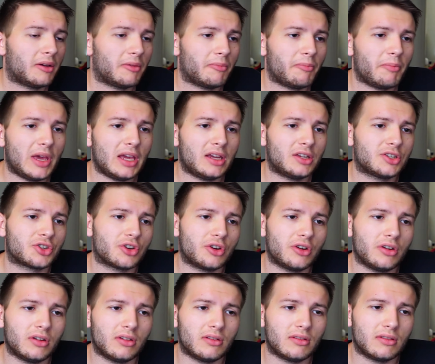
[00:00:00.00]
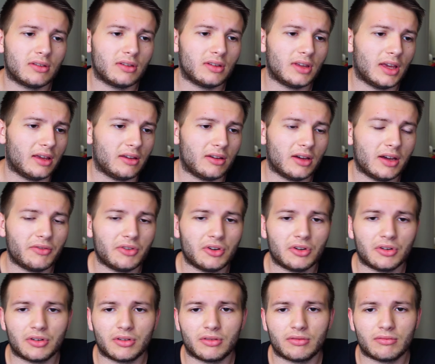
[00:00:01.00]
make sure, you have
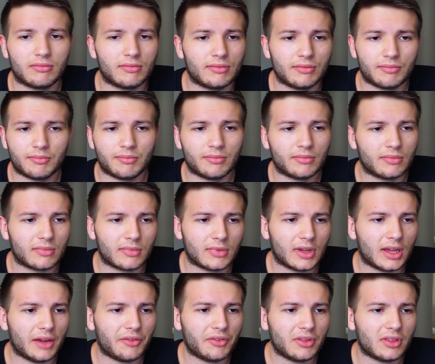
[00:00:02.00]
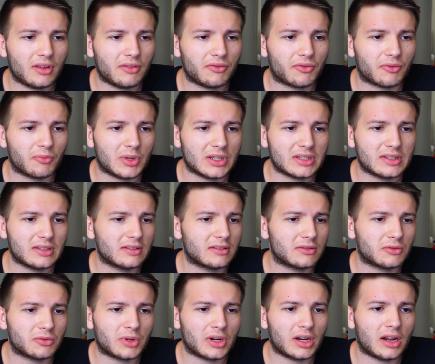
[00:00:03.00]
your everything for business
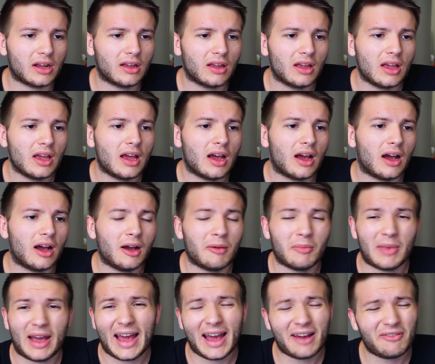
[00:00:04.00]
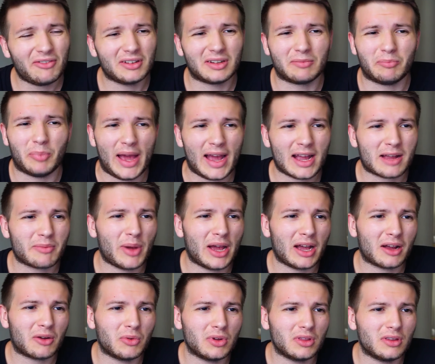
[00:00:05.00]
or whatnot. Have a
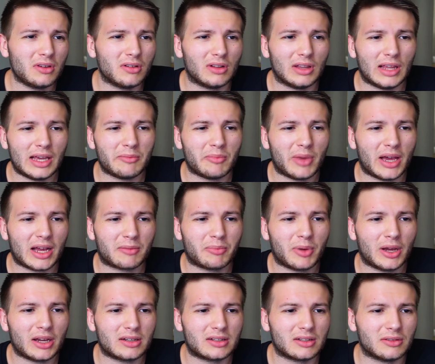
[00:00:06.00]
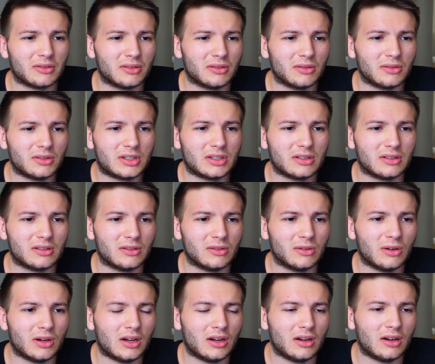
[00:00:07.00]
backpack with you, a light backpack to
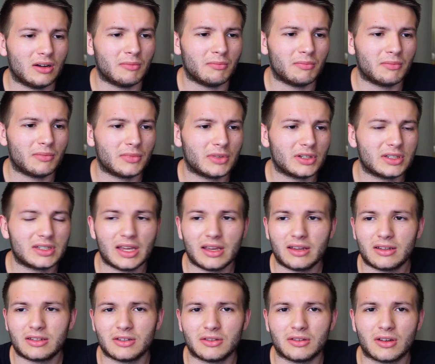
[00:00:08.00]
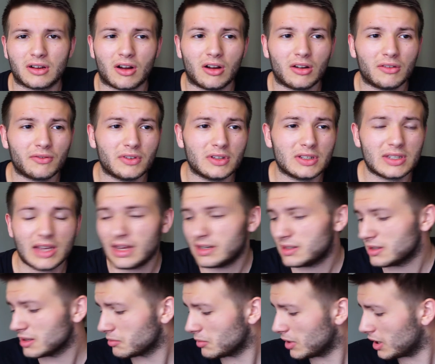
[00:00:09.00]
take to the conference. I
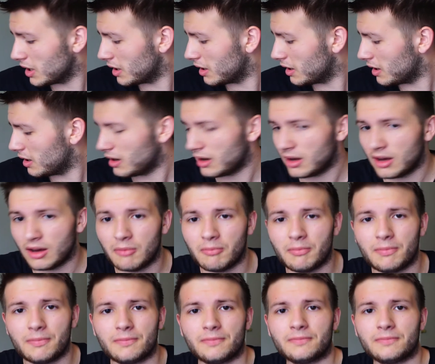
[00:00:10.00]
took my